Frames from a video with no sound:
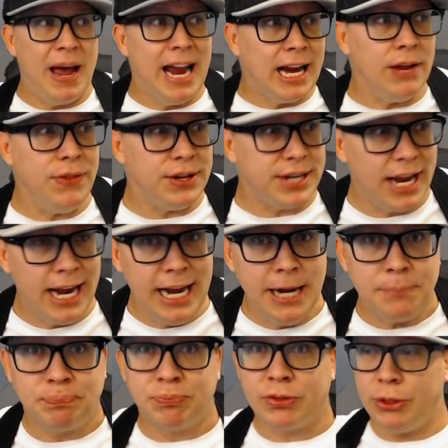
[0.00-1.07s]
back in the
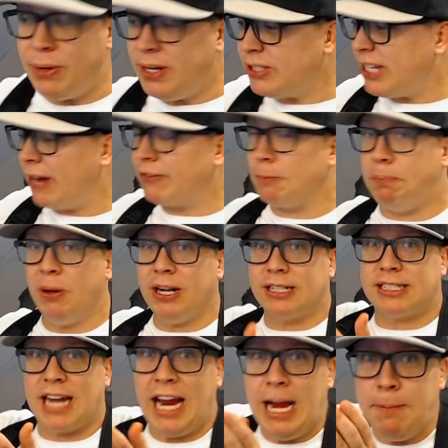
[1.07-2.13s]
day, you used to have to put a
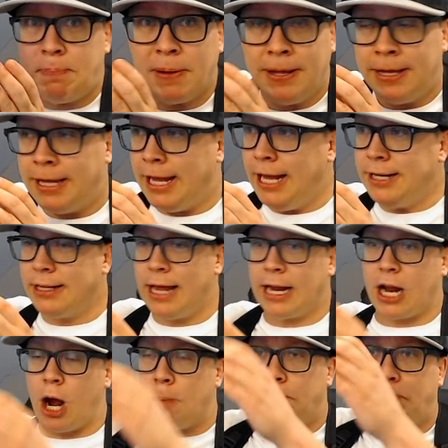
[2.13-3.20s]
tape into
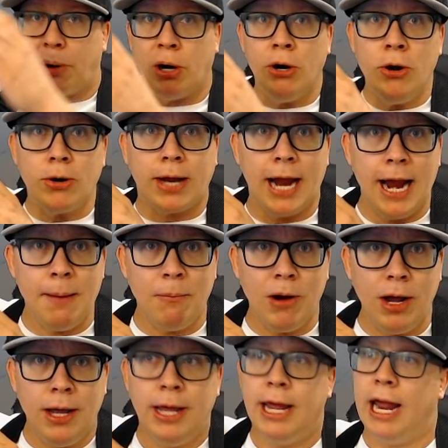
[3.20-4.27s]
like a burner
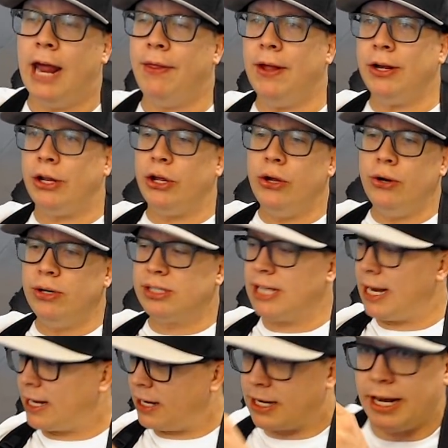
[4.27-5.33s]
camera and then use
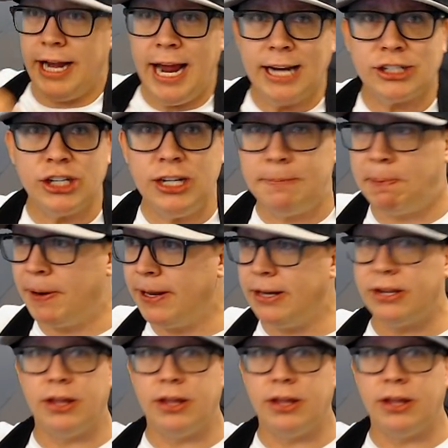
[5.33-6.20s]
like a connection to put it